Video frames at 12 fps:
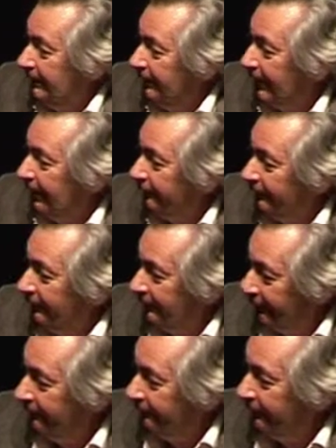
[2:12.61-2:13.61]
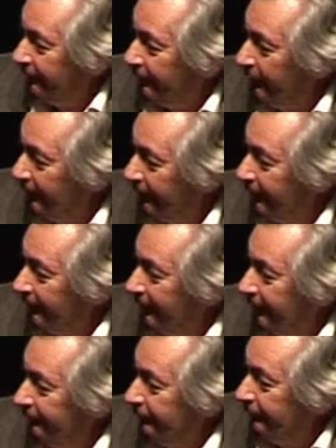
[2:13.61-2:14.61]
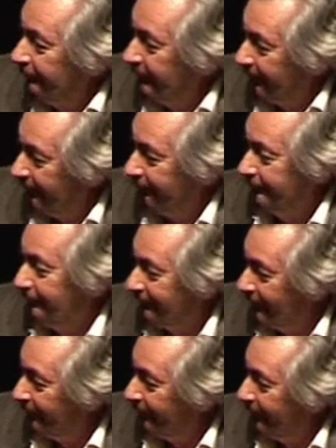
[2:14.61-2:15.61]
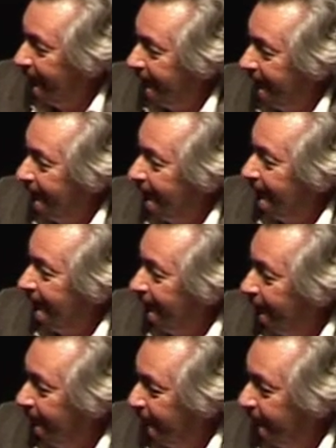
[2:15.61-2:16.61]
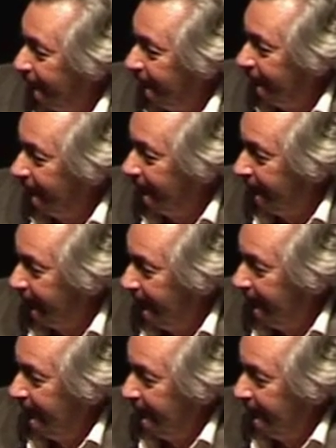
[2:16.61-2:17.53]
They actually like to live a quiet life. They like to take pride in what they do professionally.